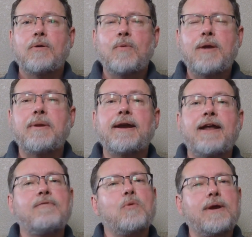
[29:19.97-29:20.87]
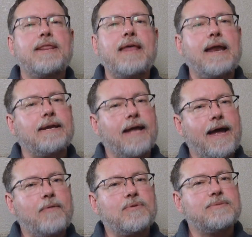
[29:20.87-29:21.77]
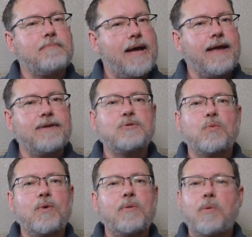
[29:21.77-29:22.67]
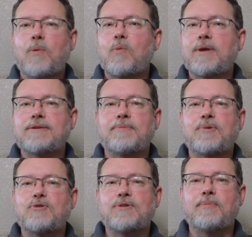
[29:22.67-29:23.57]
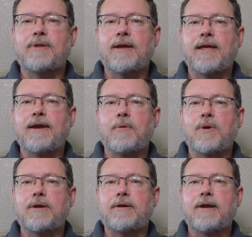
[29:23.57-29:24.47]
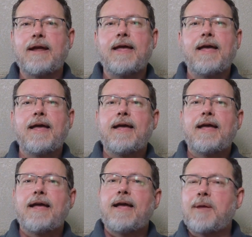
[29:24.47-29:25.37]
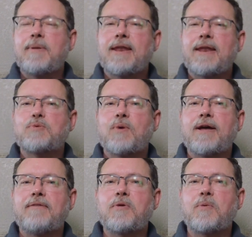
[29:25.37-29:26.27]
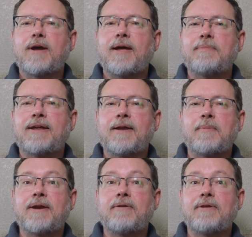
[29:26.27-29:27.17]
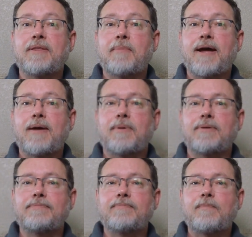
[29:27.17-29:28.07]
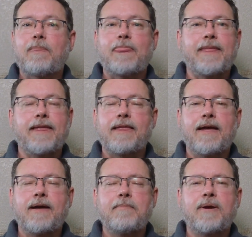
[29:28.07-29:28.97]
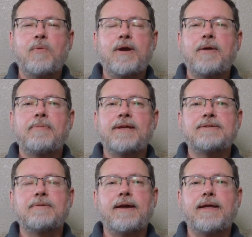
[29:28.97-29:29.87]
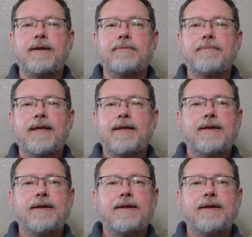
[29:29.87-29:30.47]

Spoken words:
Wait a minute. Everyone in that line was my age. Where were we supposed to plug in, I wondered. Maybe that's why everyone kept telling me to read the Bible. But I wanted a place to plug in.